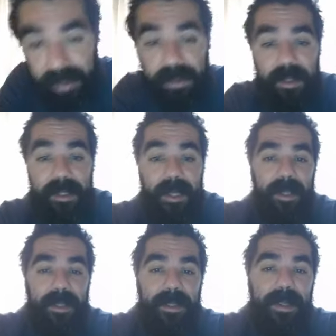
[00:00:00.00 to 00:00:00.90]
got 30
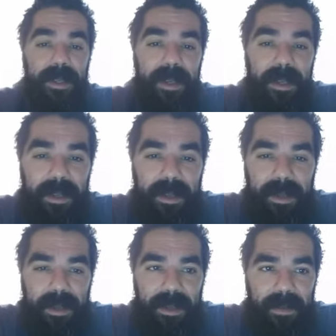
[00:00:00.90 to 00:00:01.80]
seconds.
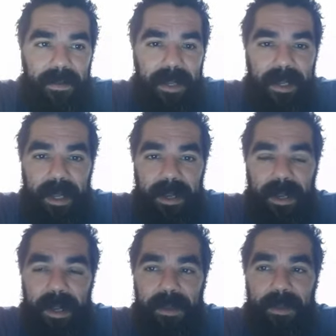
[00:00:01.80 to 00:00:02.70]
Fucking get
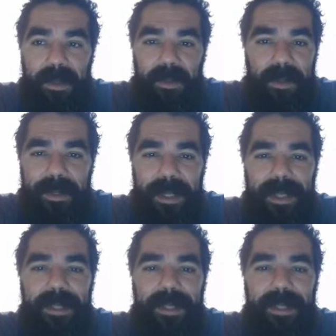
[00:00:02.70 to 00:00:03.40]
conned to build websites.